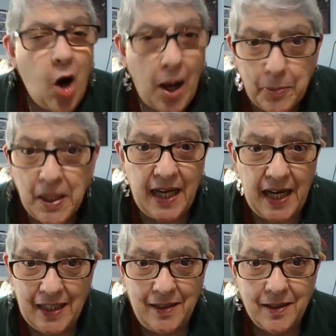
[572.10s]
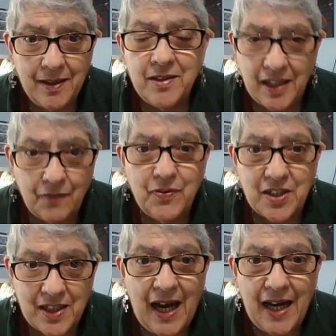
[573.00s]
obligated to give
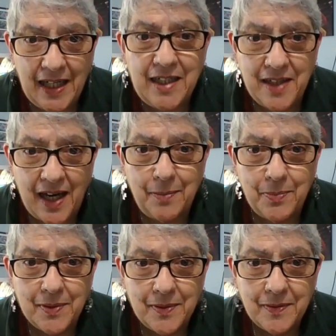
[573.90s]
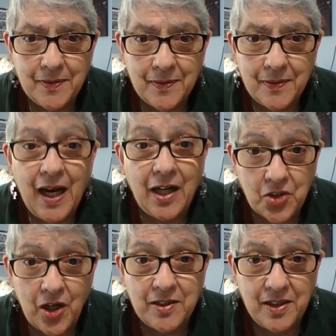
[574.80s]
this guy any time. I'll
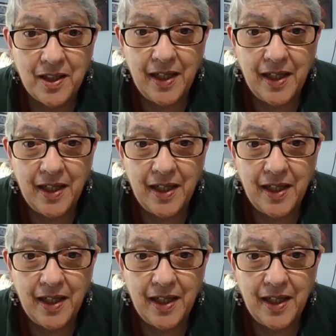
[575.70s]
talk to